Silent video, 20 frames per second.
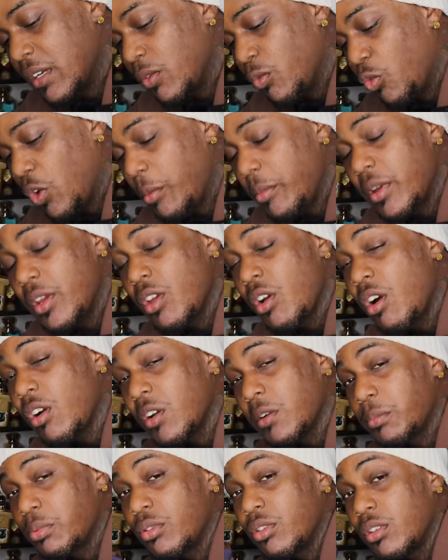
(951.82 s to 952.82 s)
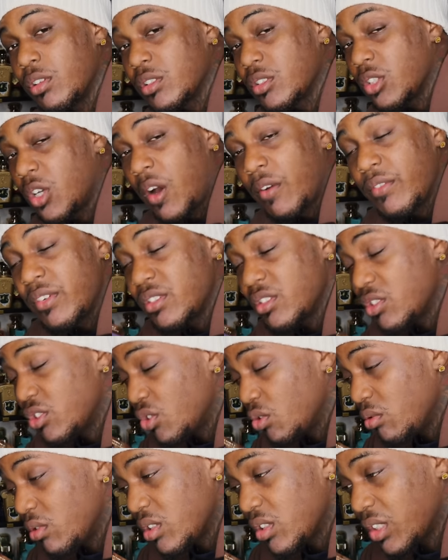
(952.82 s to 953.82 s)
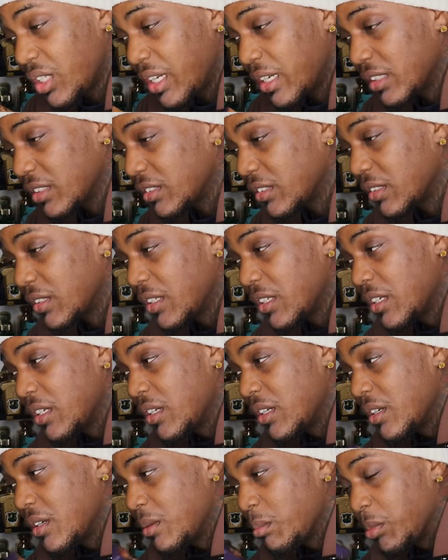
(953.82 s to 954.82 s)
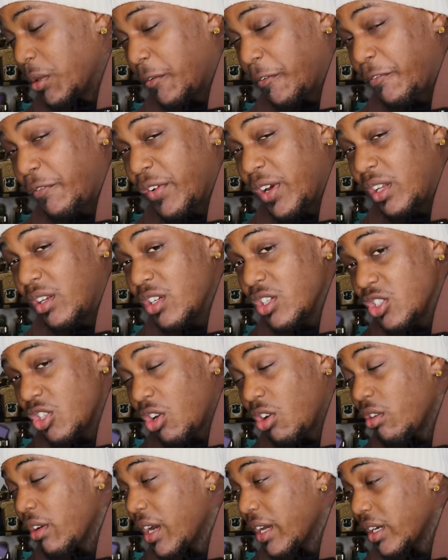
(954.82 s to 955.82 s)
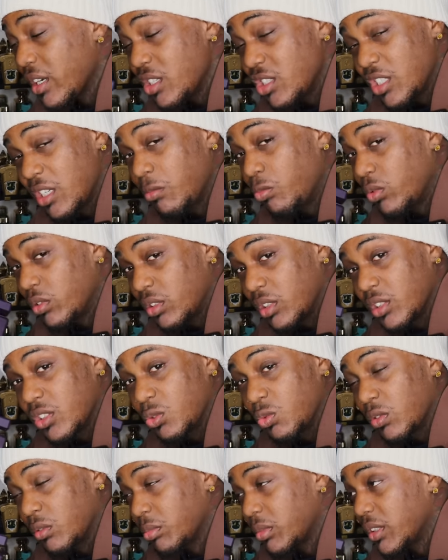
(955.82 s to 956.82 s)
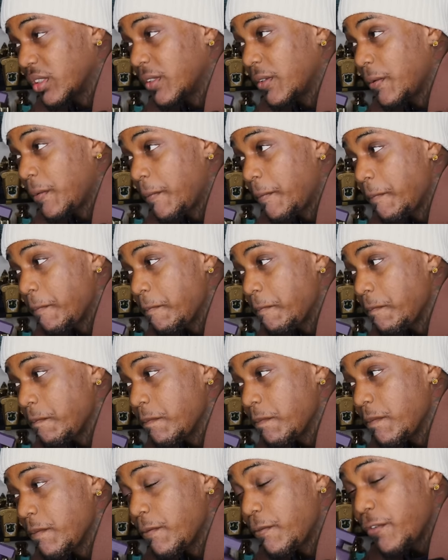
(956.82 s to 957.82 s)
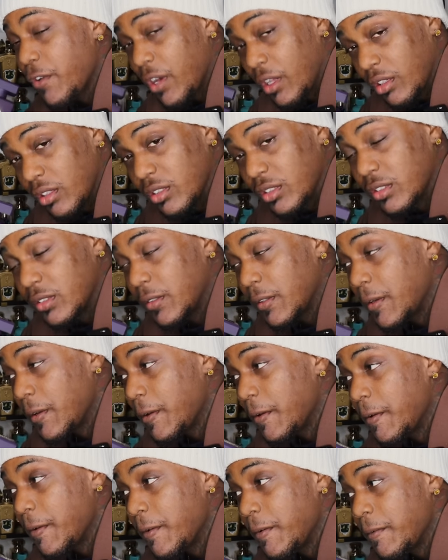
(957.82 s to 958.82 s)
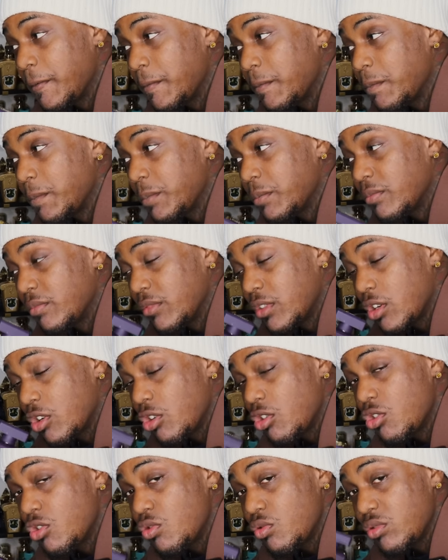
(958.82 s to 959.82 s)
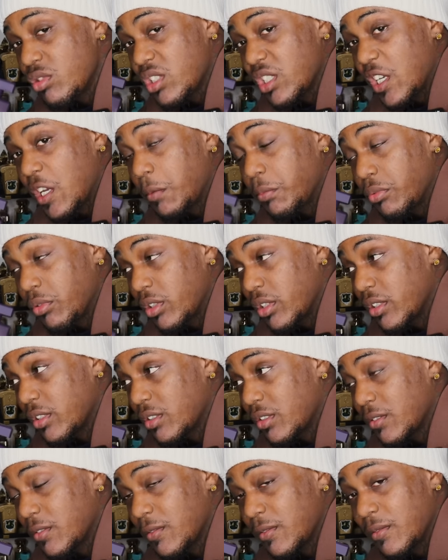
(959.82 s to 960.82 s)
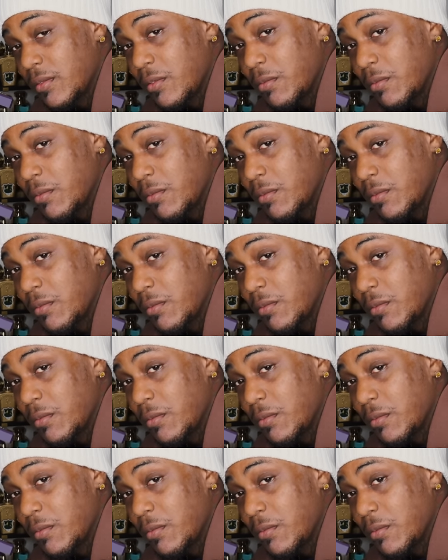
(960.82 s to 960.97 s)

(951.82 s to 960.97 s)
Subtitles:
Women, y'all can pull this off. This is unisex. But fellas, y'all got a gem with this one, man. Fellas, go sample this.